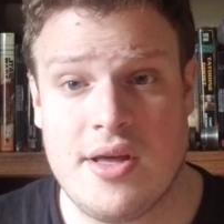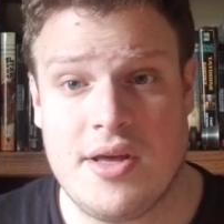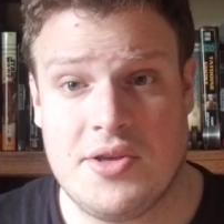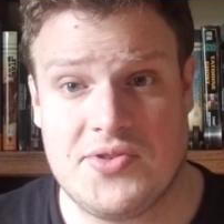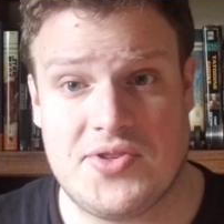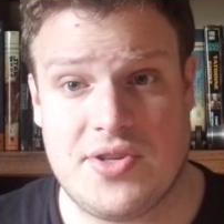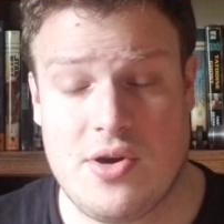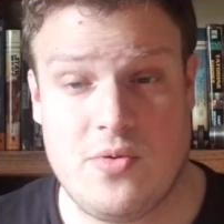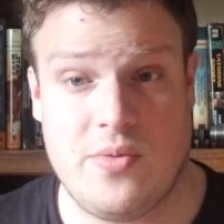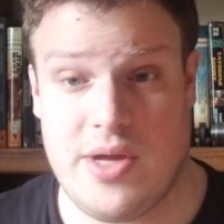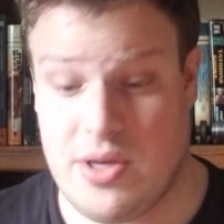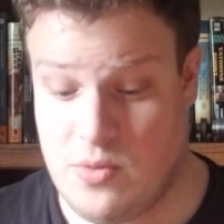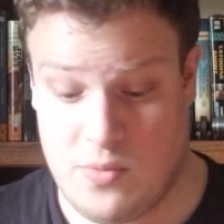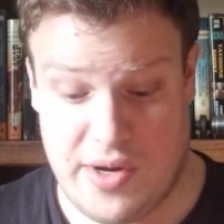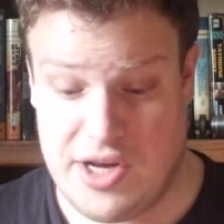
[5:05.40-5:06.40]
so
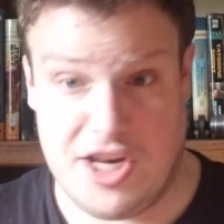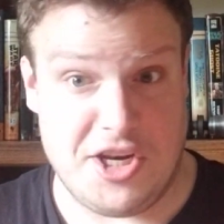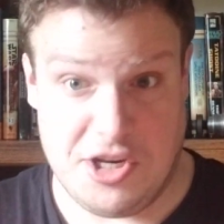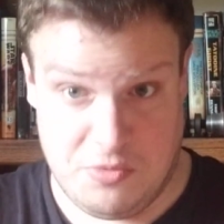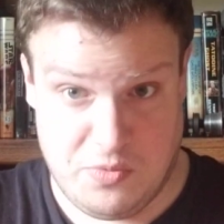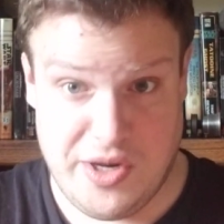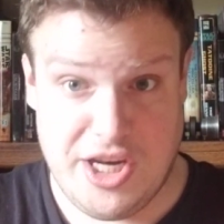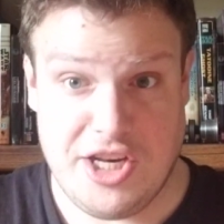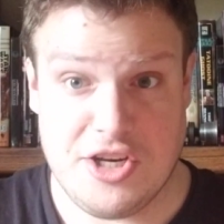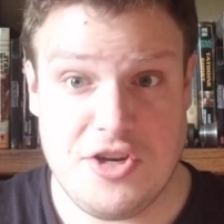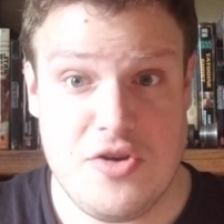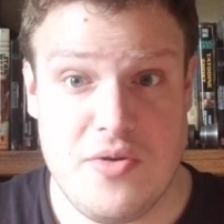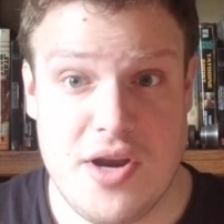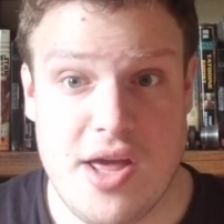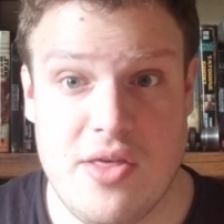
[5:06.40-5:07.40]
we need to
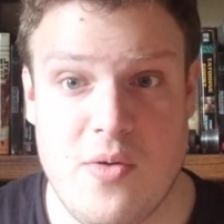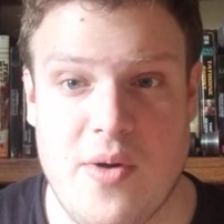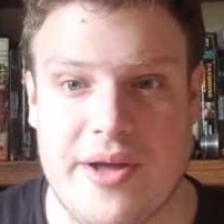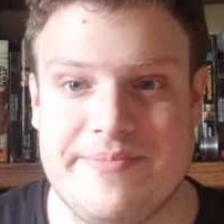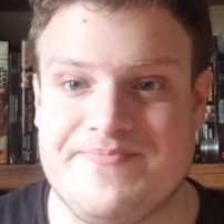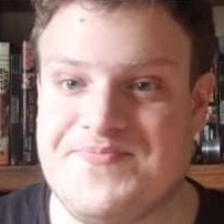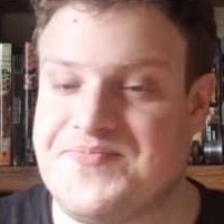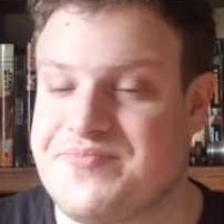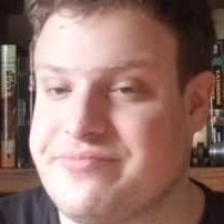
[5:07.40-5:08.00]
do another one.